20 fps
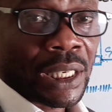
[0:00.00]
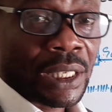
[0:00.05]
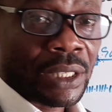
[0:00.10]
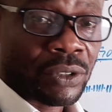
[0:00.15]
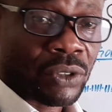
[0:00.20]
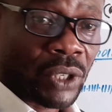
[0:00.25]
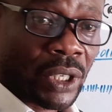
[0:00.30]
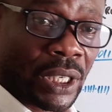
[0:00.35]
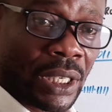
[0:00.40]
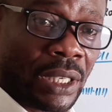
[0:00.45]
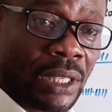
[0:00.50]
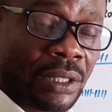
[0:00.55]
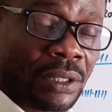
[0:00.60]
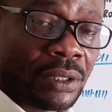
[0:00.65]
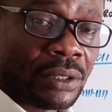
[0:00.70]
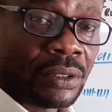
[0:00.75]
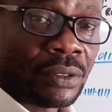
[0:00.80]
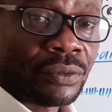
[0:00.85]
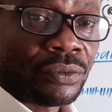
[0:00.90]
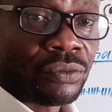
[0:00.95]
Okay,
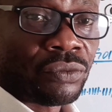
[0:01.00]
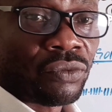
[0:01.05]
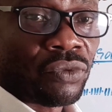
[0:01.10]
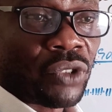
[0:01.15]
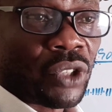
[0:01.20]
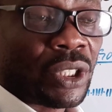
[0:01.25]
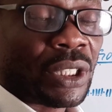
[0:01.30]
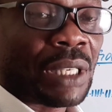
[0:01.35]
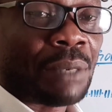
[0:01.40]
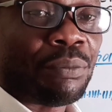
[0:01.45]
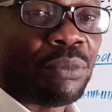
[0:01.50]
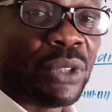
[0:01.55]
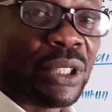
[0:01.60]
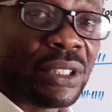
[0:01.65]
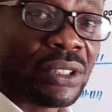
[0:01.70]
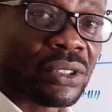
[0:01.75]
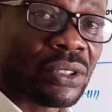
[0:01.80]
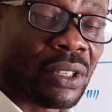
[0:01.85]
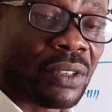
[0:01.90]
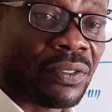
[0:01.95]
in the
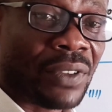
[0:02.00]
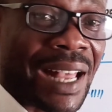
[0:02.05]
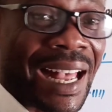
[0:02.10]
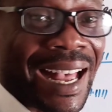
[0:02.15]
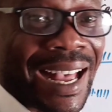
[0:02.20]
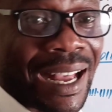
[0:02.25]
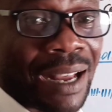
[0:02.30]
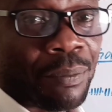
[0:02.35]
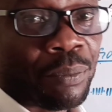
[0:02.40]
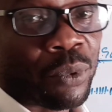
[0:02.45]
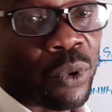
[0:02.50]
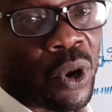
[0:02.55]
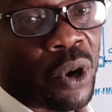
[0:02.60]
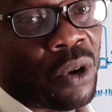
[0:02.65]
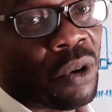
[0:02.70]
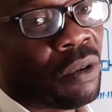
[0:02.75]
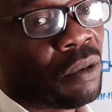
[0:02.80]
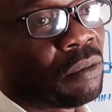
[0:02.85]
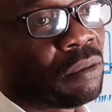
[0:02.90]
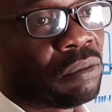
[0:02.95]
means of app
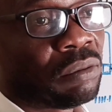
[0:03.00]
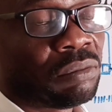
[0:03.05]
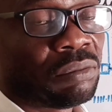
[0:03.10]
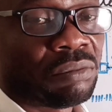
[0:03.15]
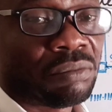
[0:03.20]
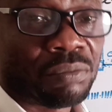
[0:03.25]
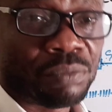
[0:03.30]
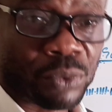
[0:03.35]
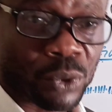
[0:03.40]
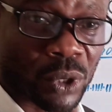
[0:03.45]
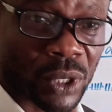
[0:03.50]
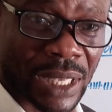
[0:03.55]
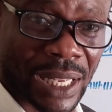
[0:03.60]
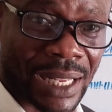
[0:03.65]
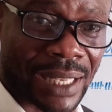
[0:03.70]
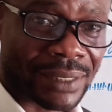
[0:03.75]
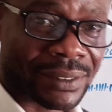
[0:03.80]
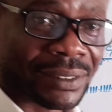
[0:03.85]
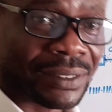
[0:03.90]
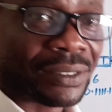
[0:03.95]
or
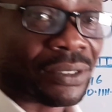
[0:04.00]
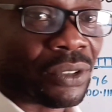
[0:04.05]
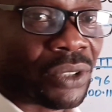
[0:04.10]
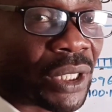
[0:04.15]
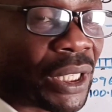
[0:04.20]
broadcast.